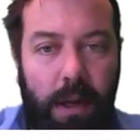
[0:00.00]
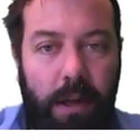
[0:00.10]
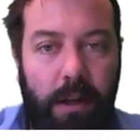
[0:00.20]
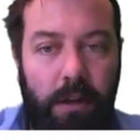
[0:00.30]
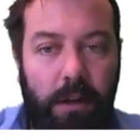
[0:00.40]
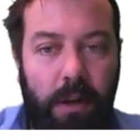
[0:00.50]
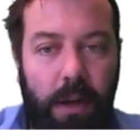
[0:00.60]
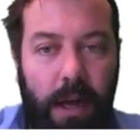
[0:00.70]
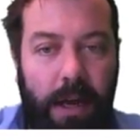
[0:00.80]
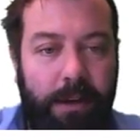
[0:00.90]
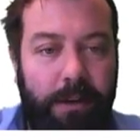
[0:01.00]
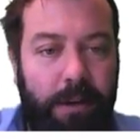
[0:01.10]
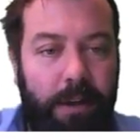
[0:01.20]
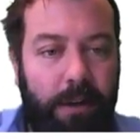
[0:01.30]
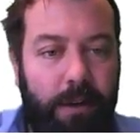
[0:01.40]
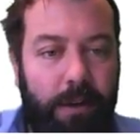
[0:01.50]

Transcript: LAD